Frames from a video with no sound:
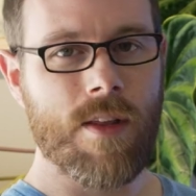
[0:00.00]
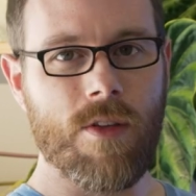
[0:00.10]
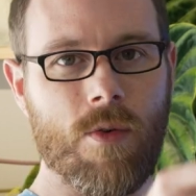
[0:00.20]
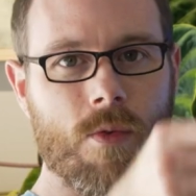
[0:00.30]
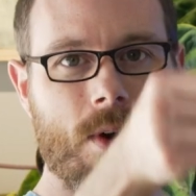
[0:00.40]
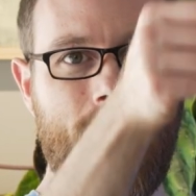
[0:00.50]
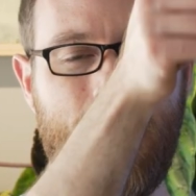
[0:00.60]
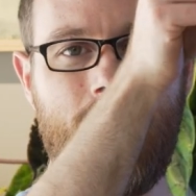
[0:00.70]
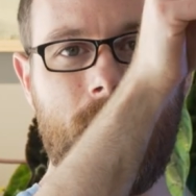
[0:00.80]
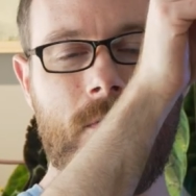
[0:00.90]
the
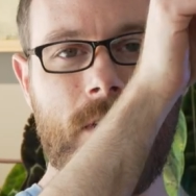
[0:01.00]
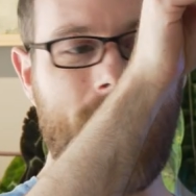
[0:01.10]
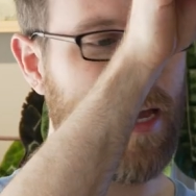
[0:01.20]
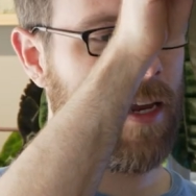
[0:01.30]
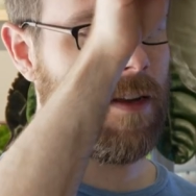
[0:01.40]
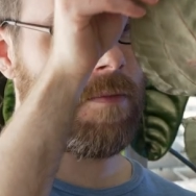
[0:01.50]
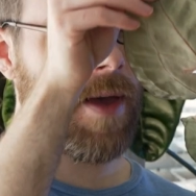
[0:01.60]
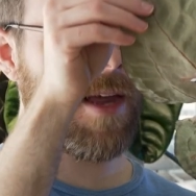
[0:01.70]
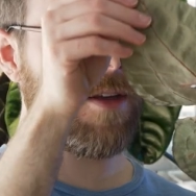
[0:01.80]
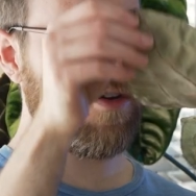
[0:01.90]
red vein and
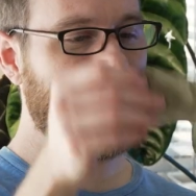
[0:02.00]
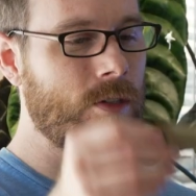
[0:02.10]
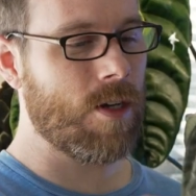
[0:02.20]
petiole.